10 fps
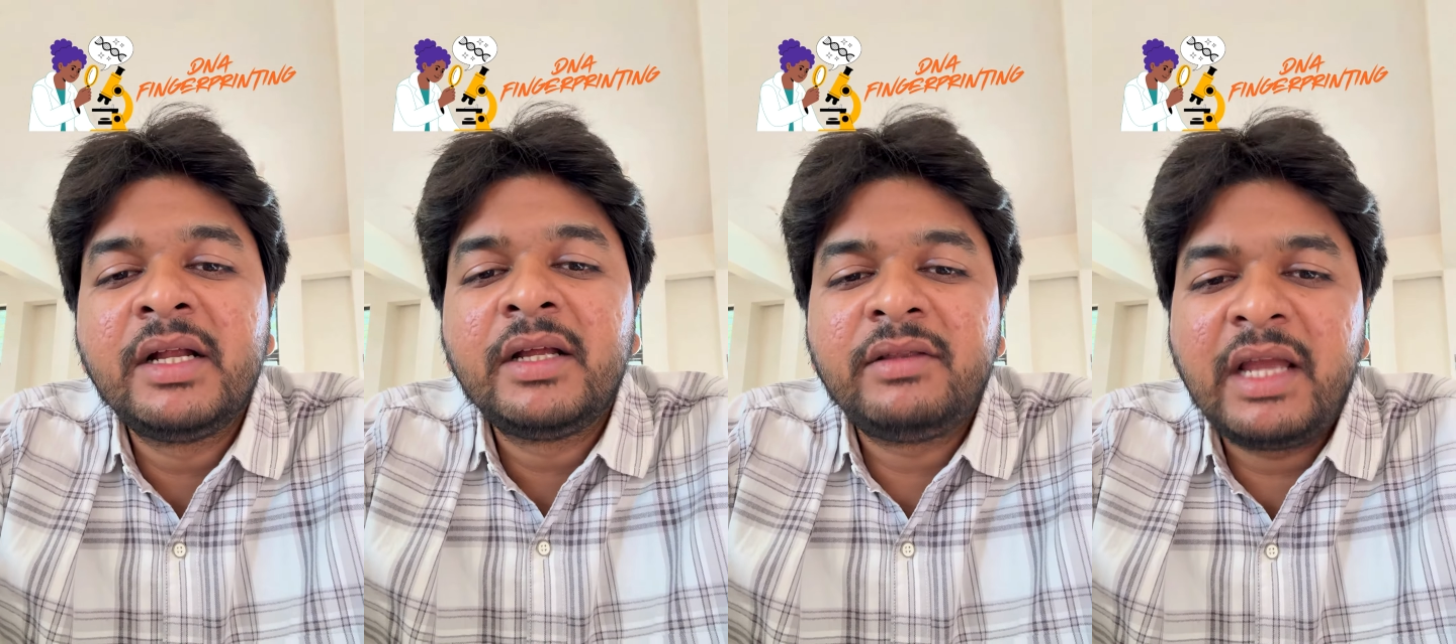
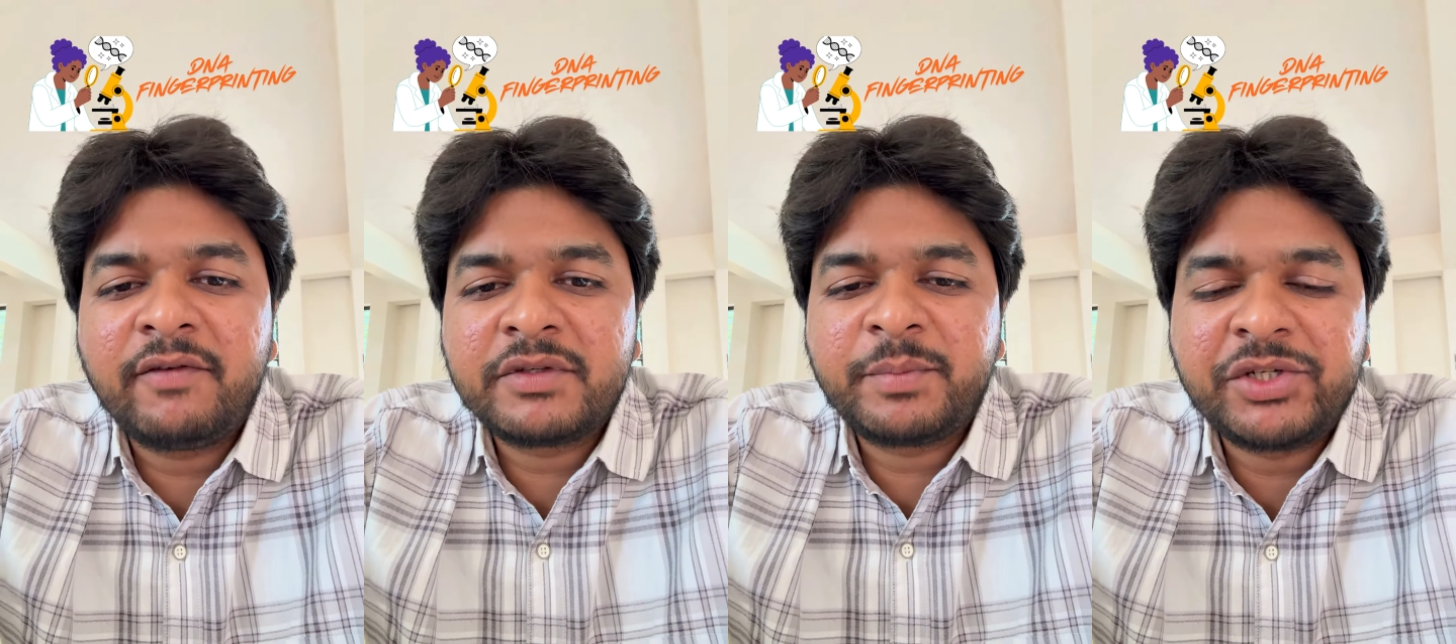they have
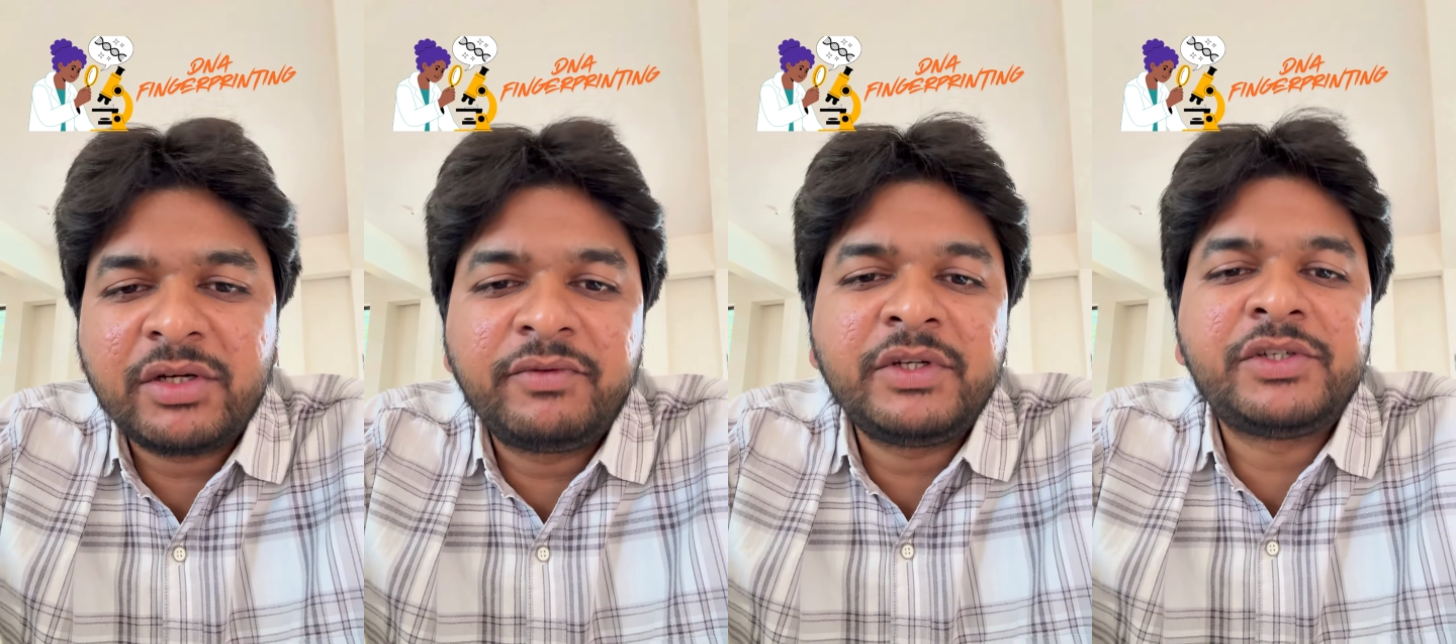a special
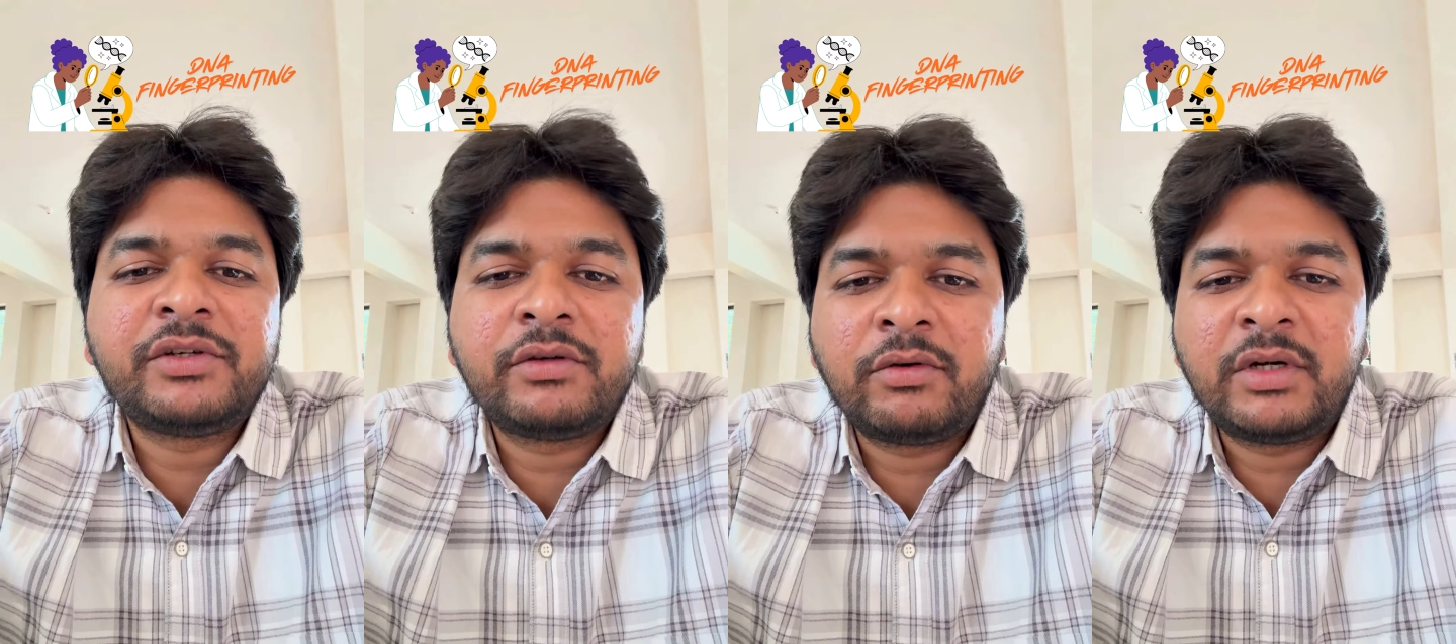feature
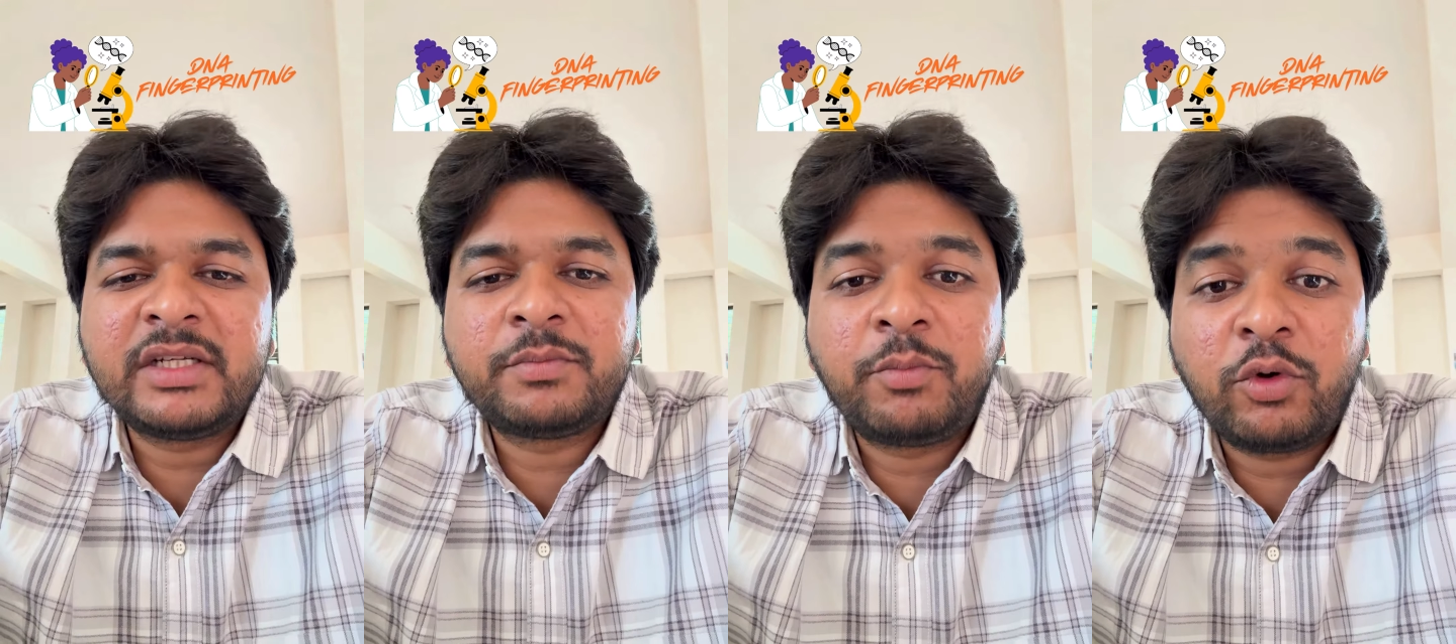called
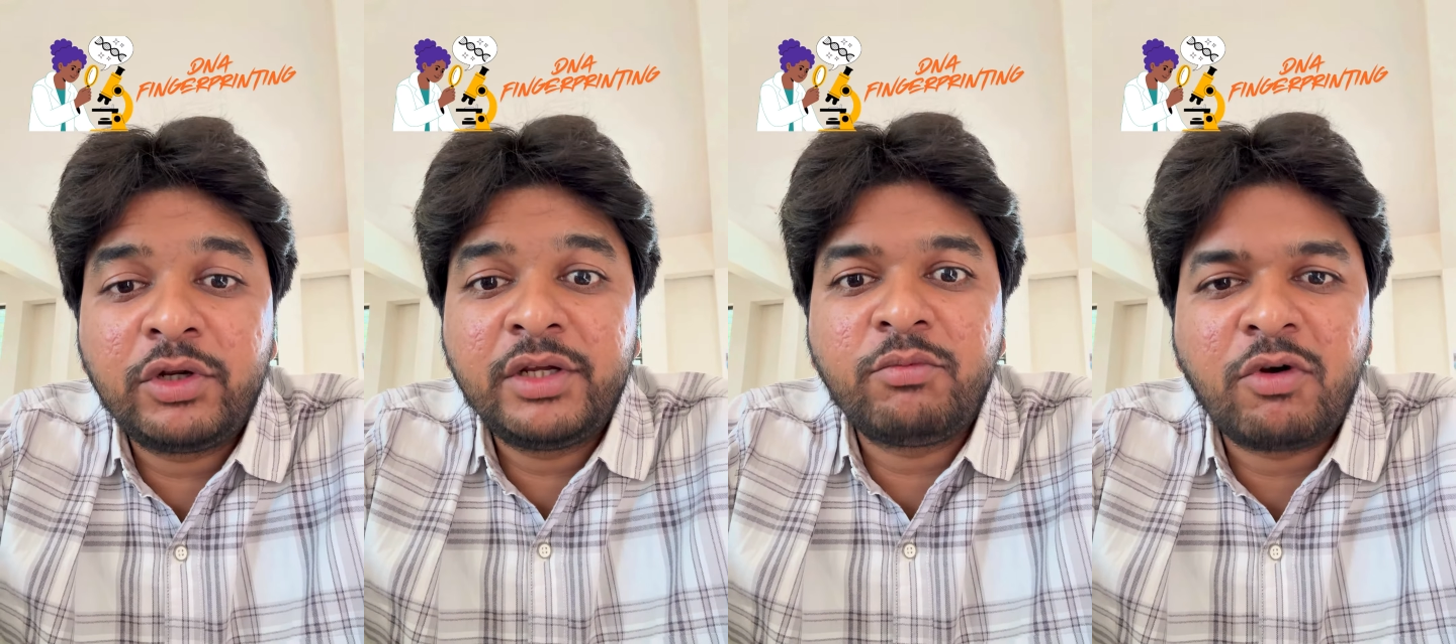as
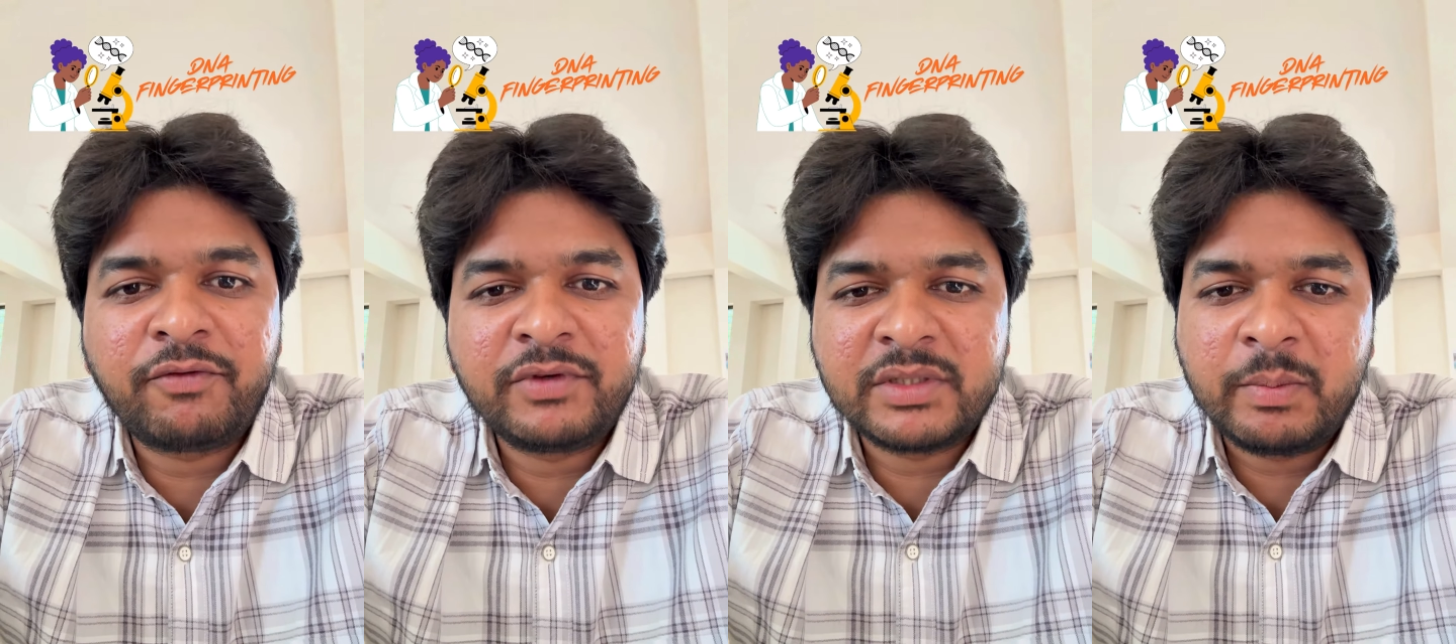
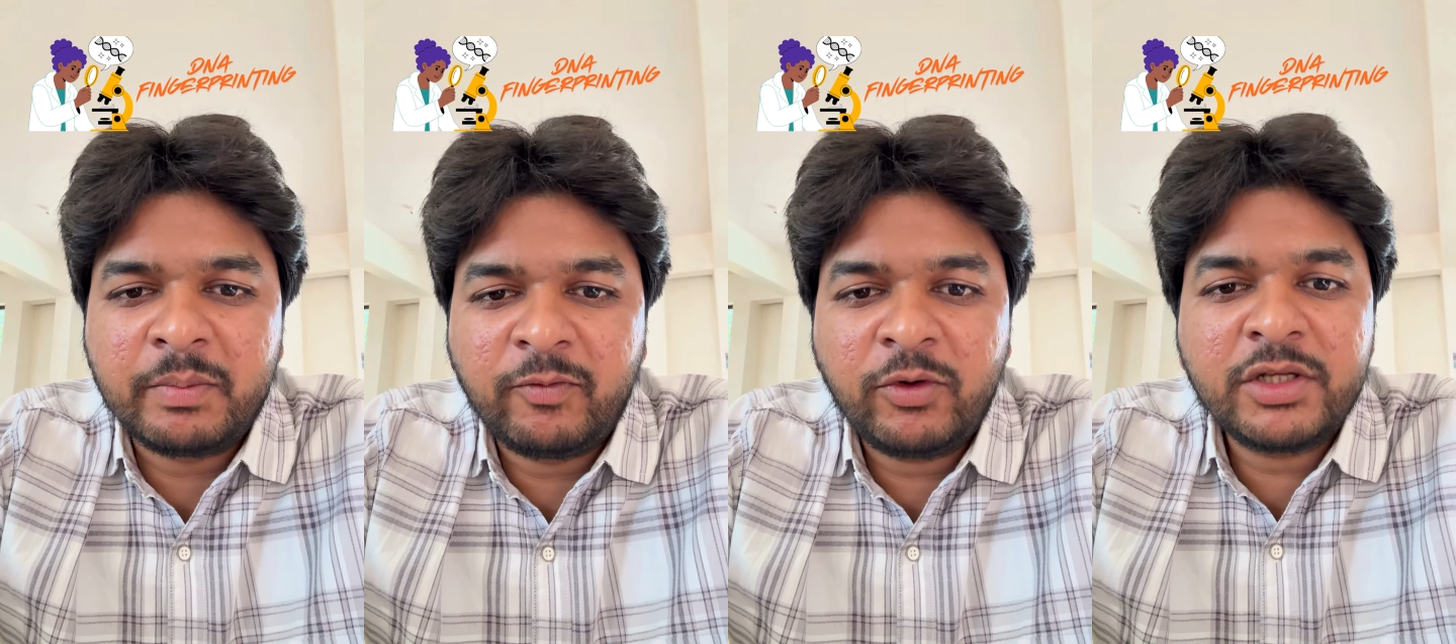polymorphism.
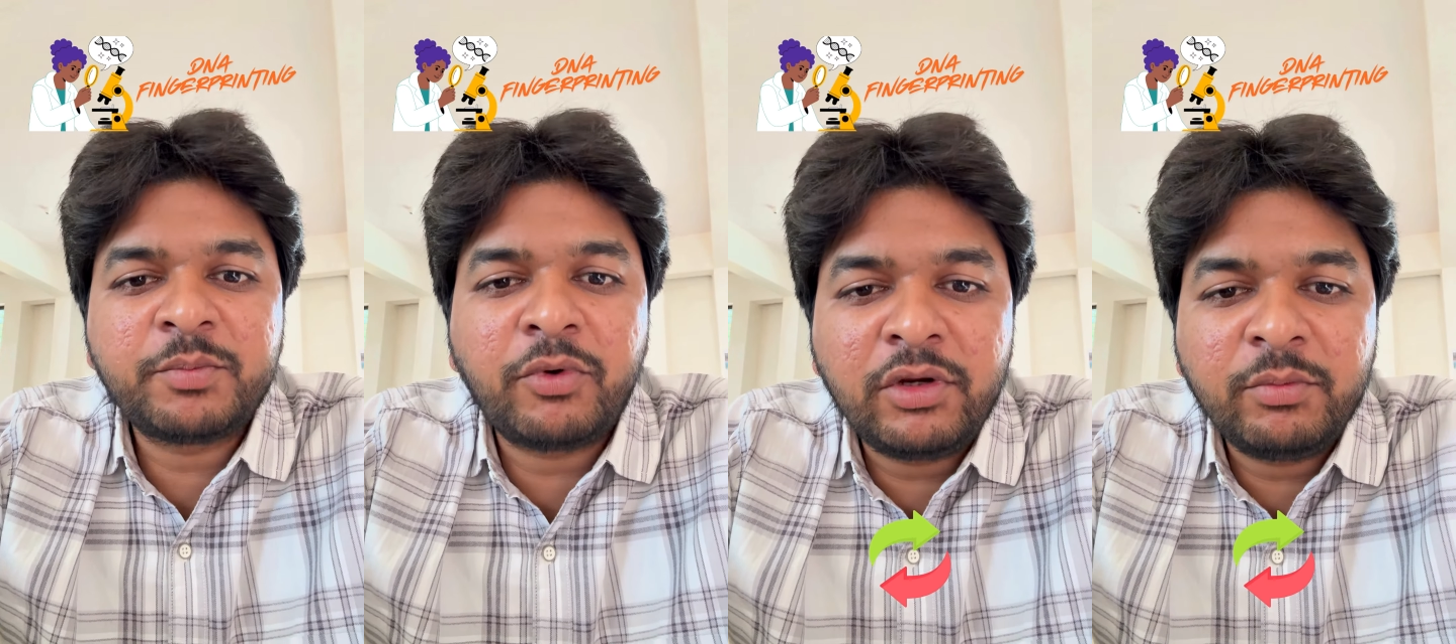What is
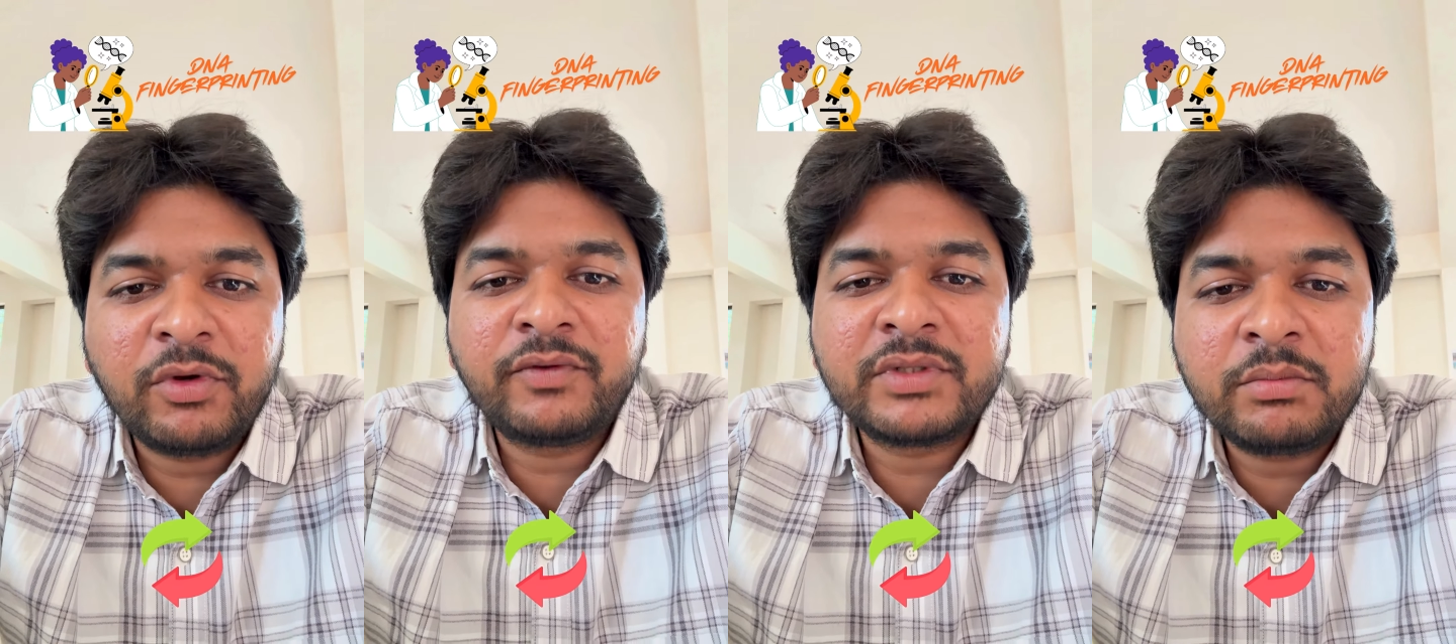
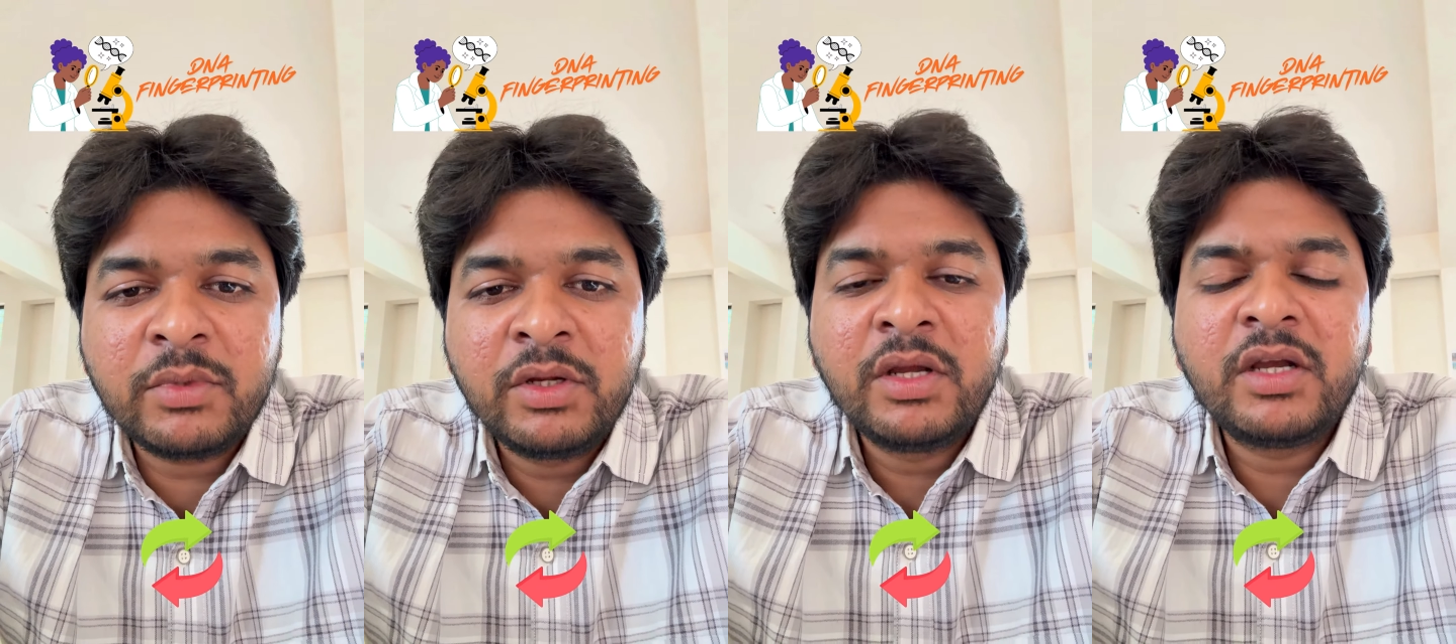polymorphism?